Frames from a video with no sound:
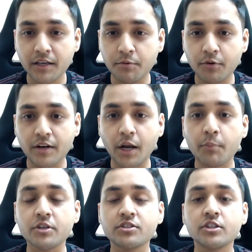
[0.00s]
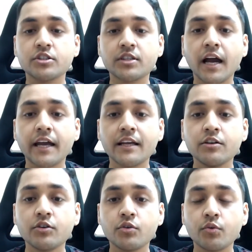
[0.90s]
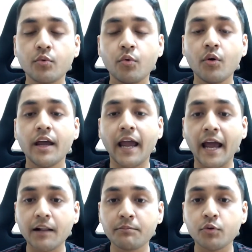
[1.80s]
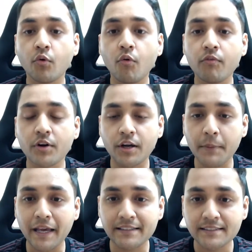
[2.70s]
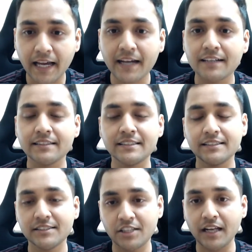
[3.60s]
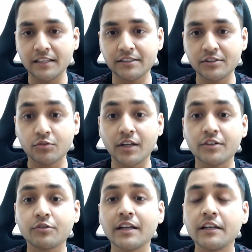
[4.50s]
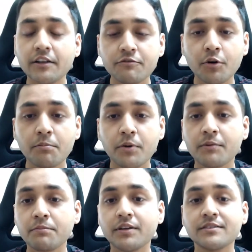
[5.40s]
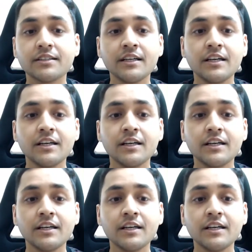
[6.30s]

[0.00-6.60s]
program is designed to help you overcome exactly these challenges so that you can live your purpose,